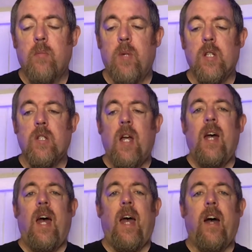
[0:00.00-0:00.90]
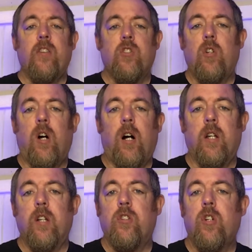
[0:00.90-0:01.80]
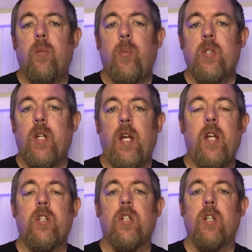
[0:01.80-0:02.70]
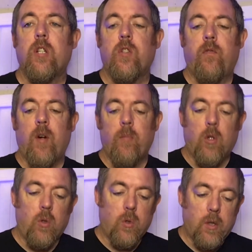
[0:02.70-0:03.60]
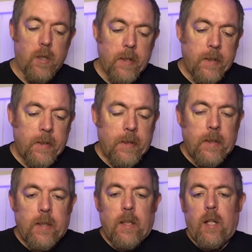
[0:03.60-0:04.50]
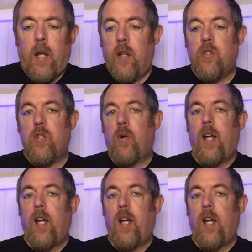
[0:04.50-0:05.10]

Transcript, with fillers: means. Ask God. Interpretation is from the Lord. And so I